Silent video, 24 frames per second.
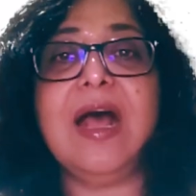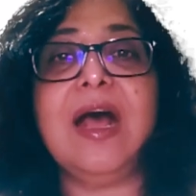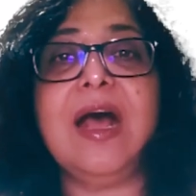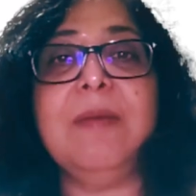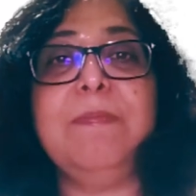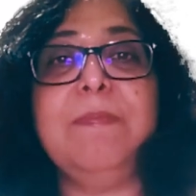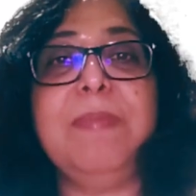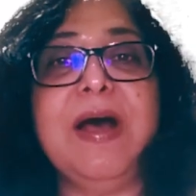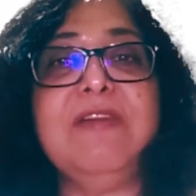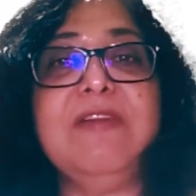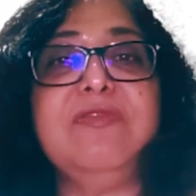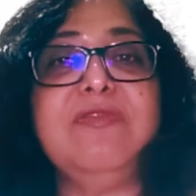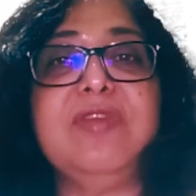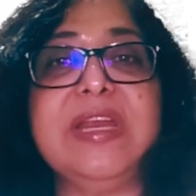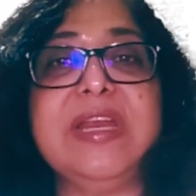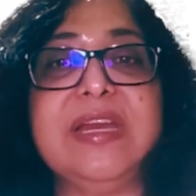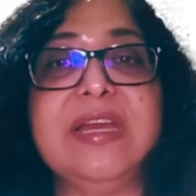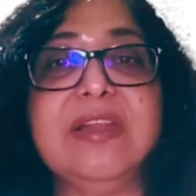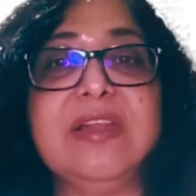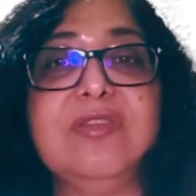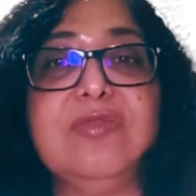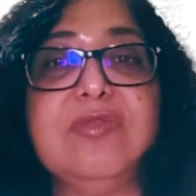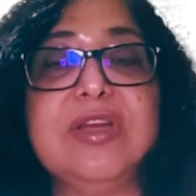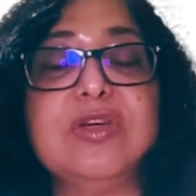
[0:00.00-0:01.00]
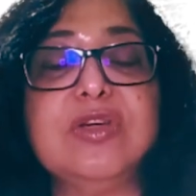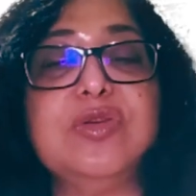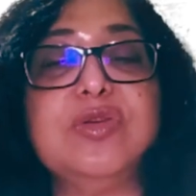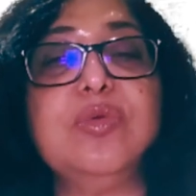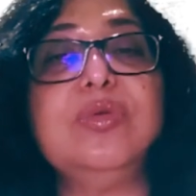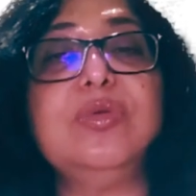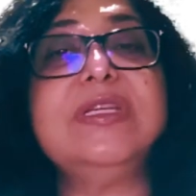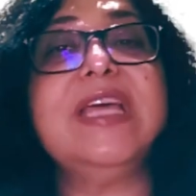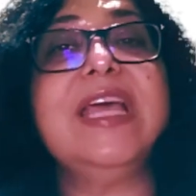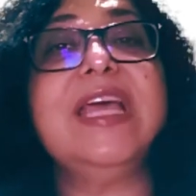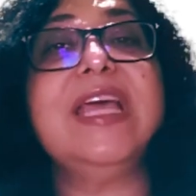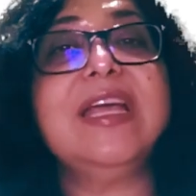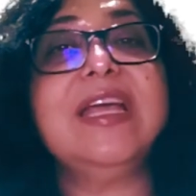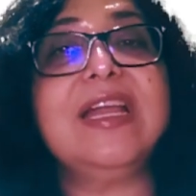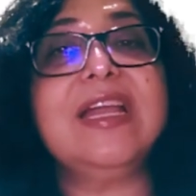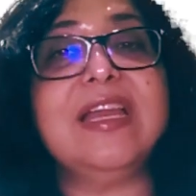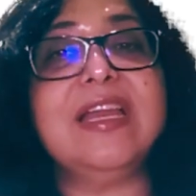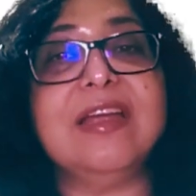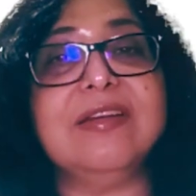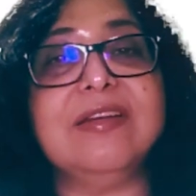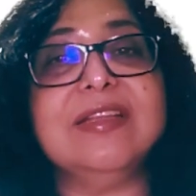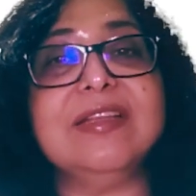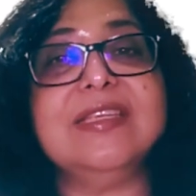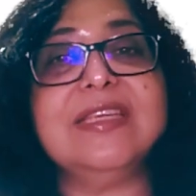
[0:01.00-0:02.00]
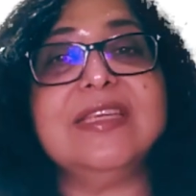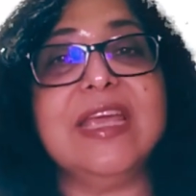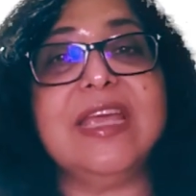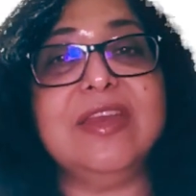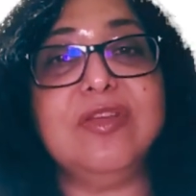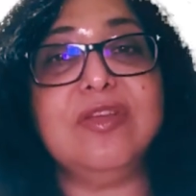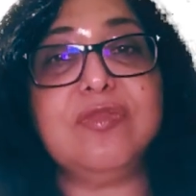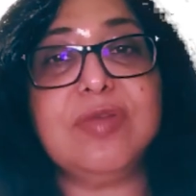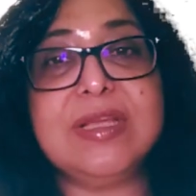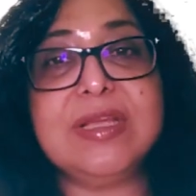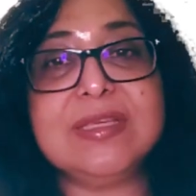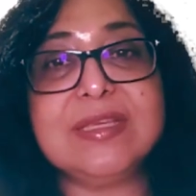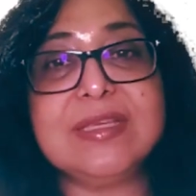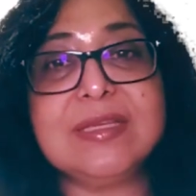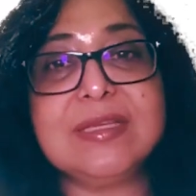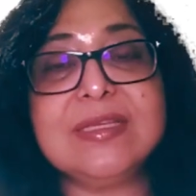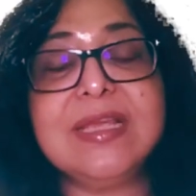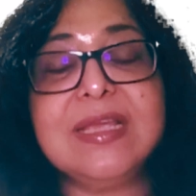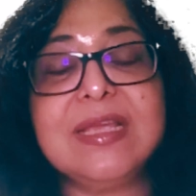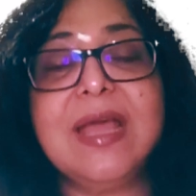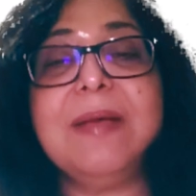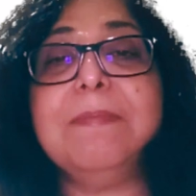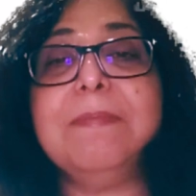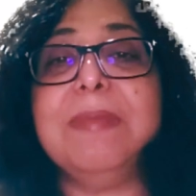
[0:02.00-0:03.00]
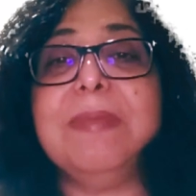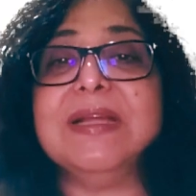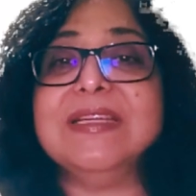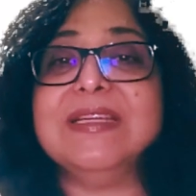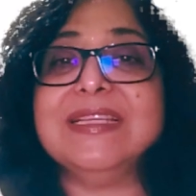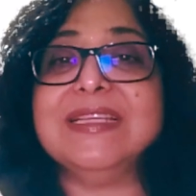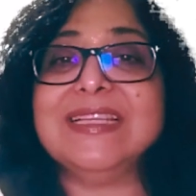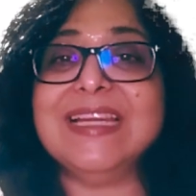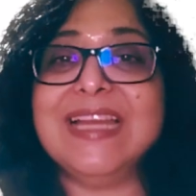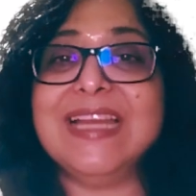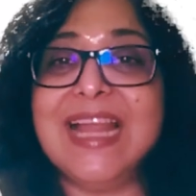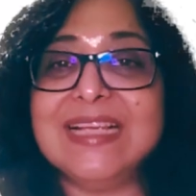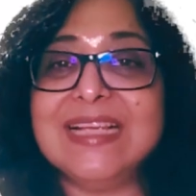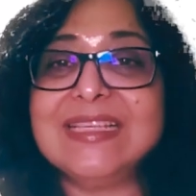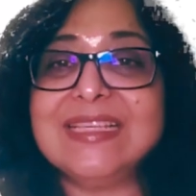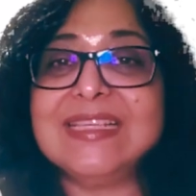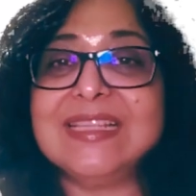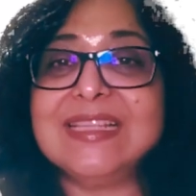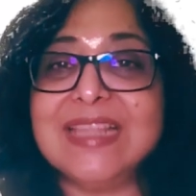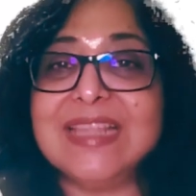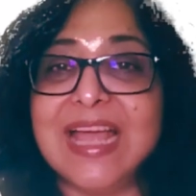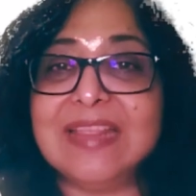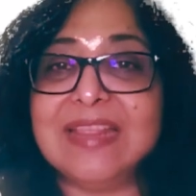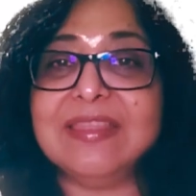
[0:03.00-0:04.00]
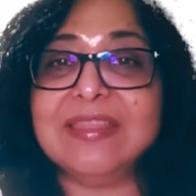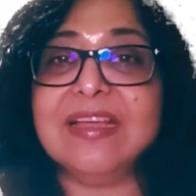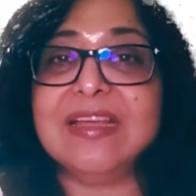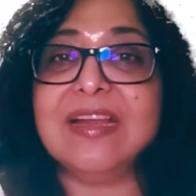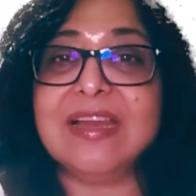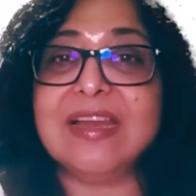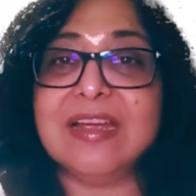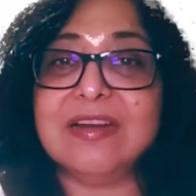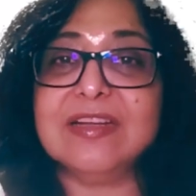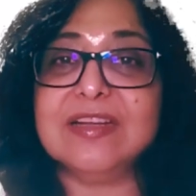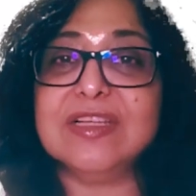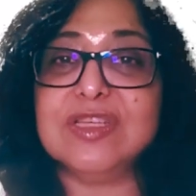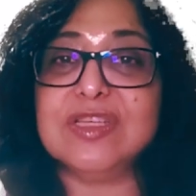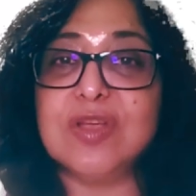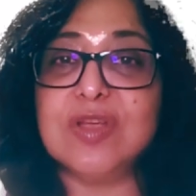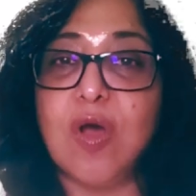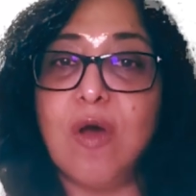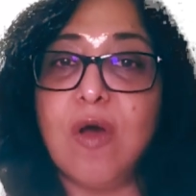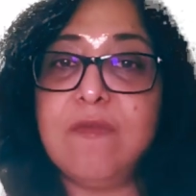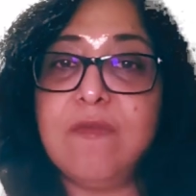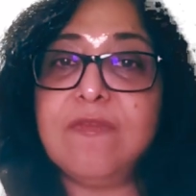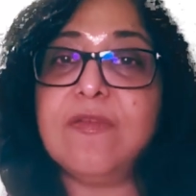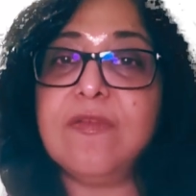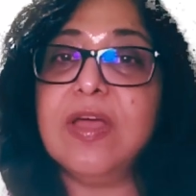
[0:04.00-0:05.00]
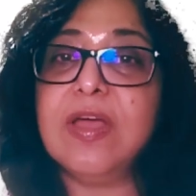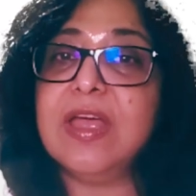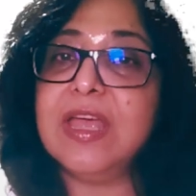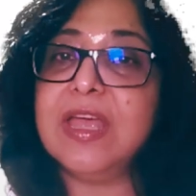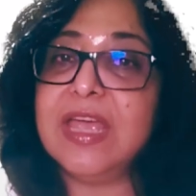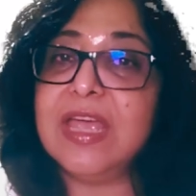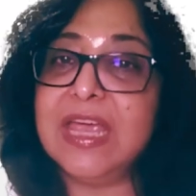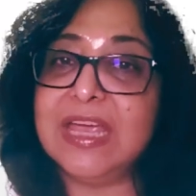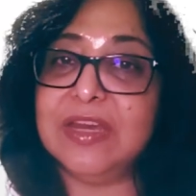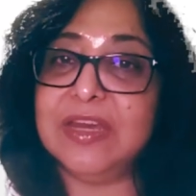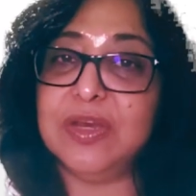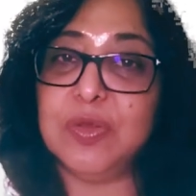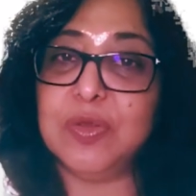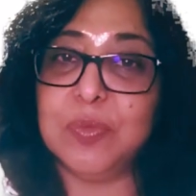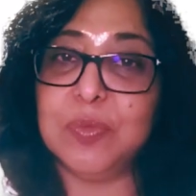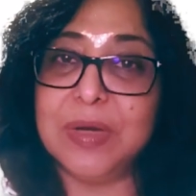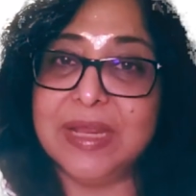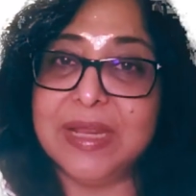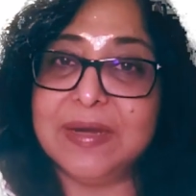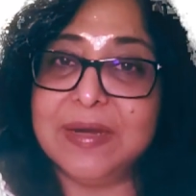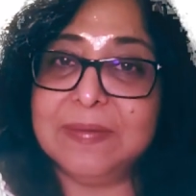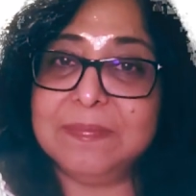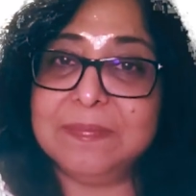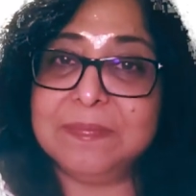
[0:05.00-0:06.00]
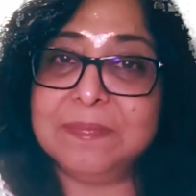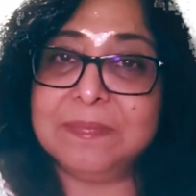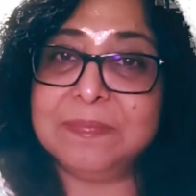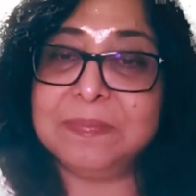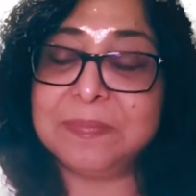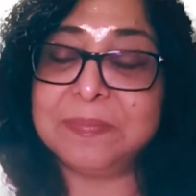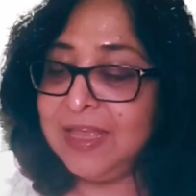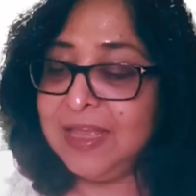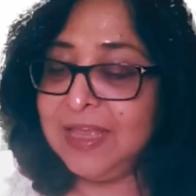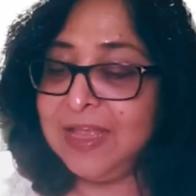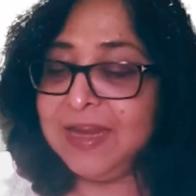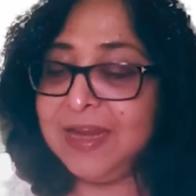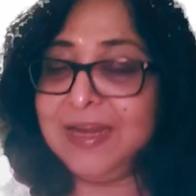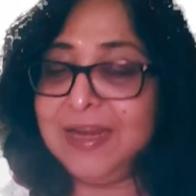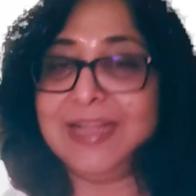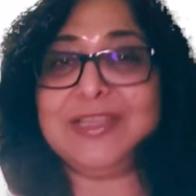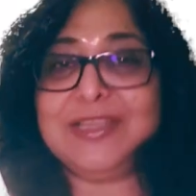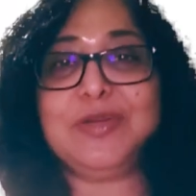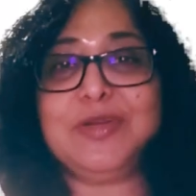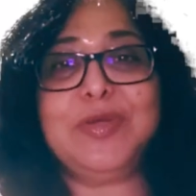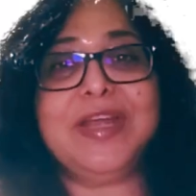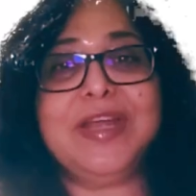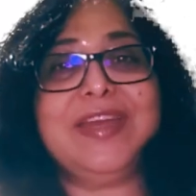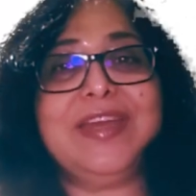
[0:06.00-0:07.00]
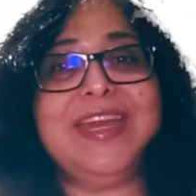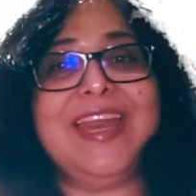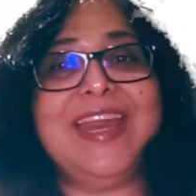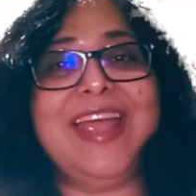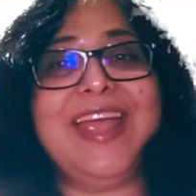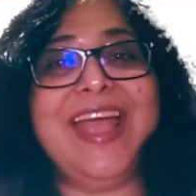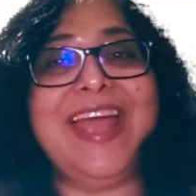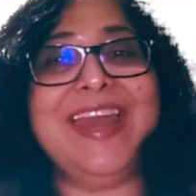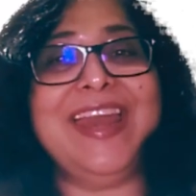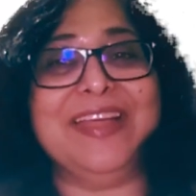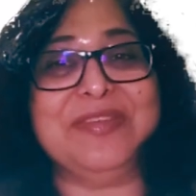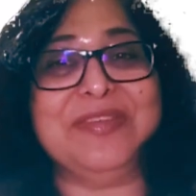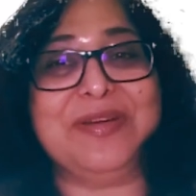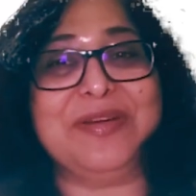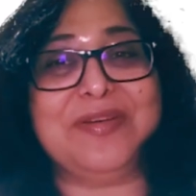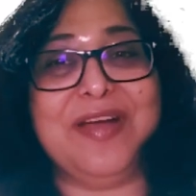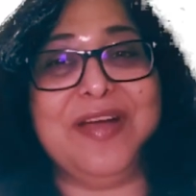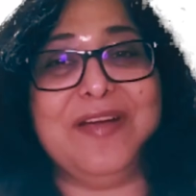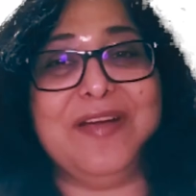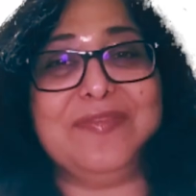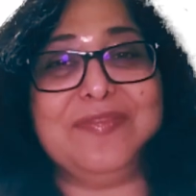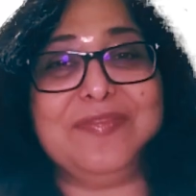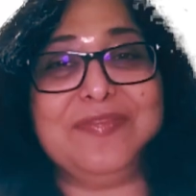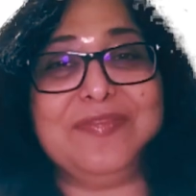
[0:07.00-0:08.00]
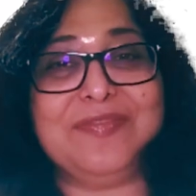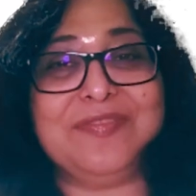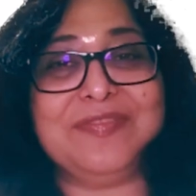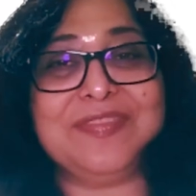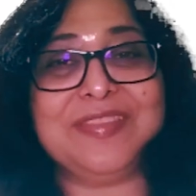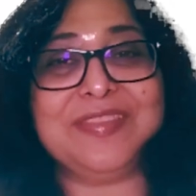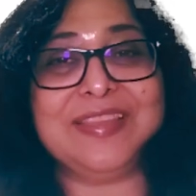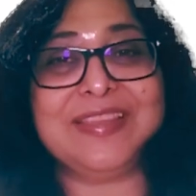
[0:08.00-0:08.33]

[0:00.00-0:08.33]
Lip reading: Above renal threshold, clearance increases but is less than the clearance of inulin. Let's look at another graph.